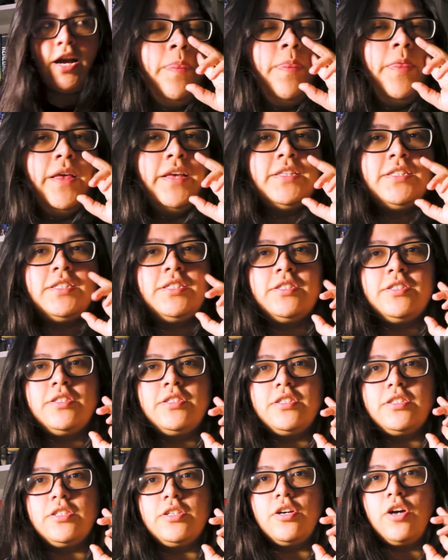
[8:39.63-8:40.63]
This
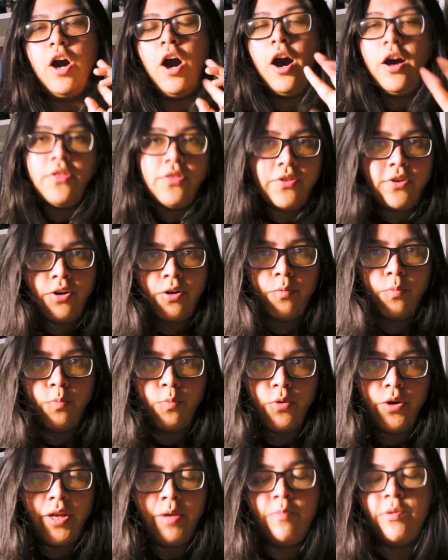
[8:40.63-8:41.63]
author
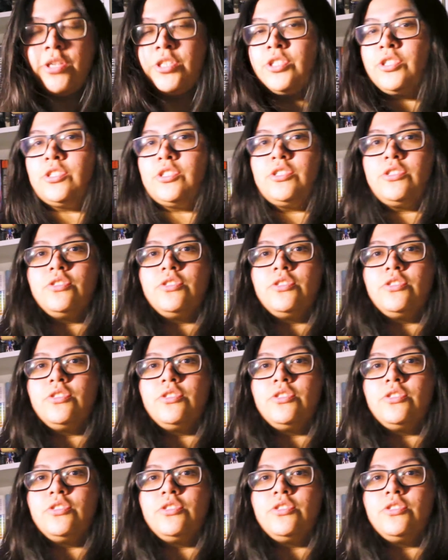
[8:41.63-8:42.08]
pretty much